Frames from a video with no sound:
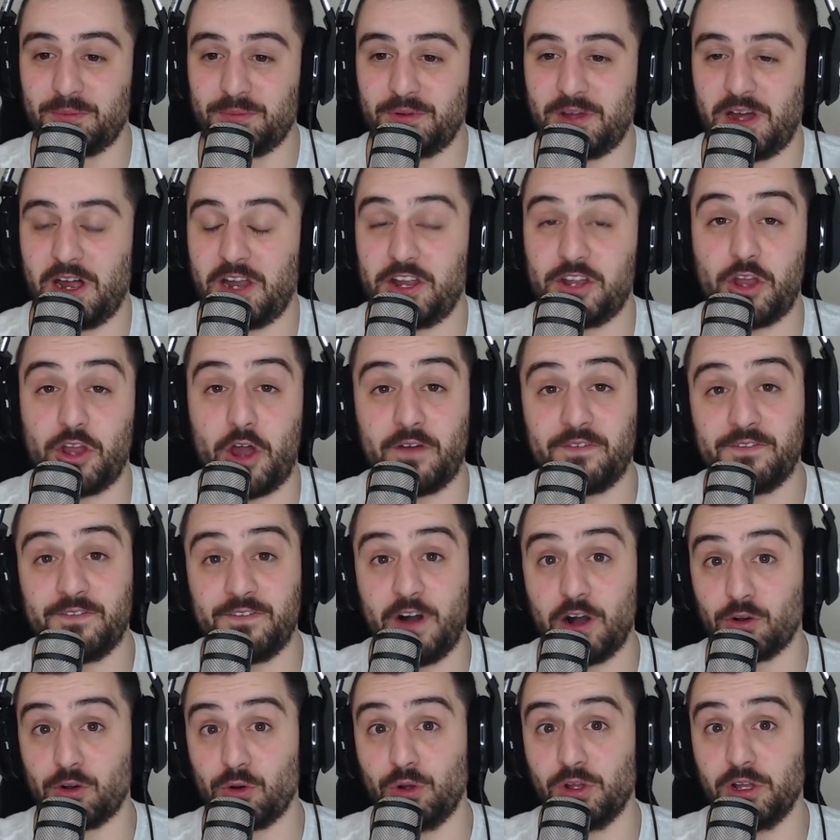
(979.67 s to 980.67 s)
I don't know
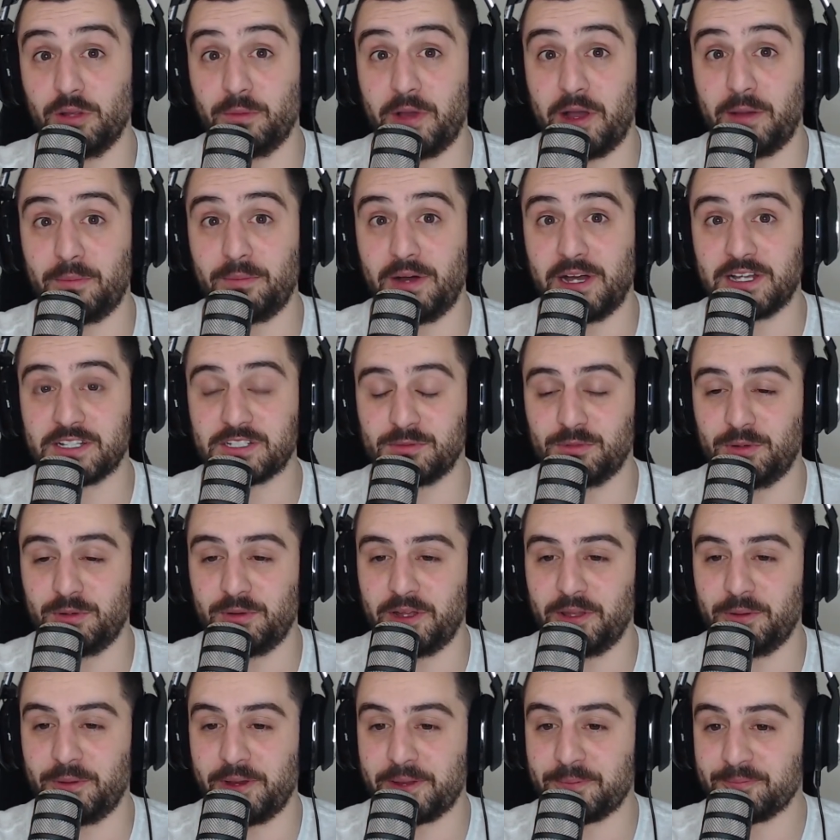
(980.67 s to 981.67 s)
fuck all about basketball, by
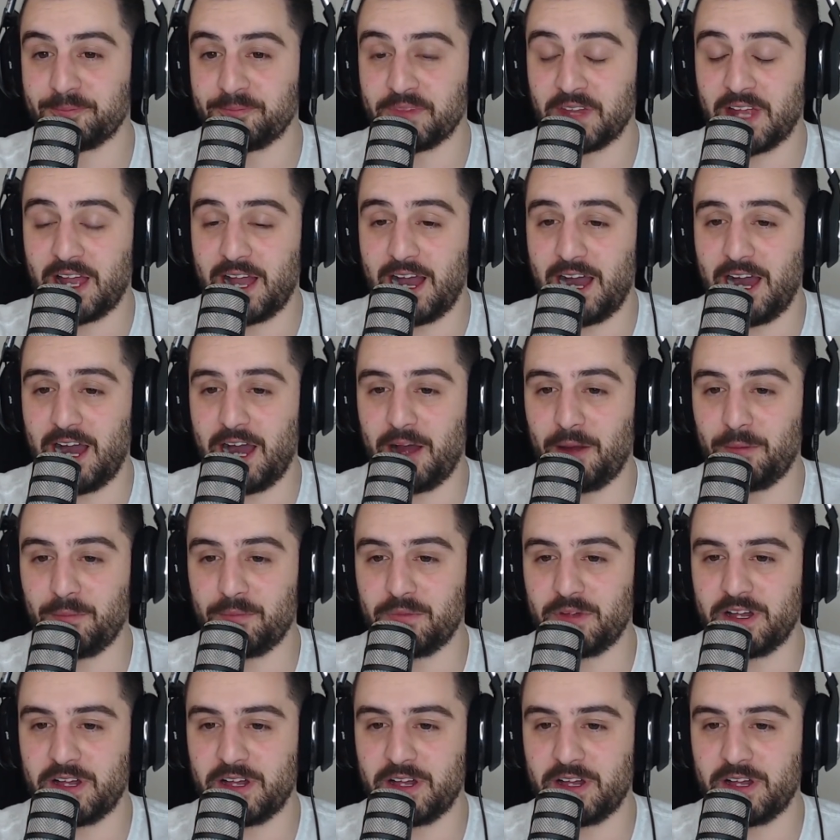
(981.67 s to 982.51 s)
the way.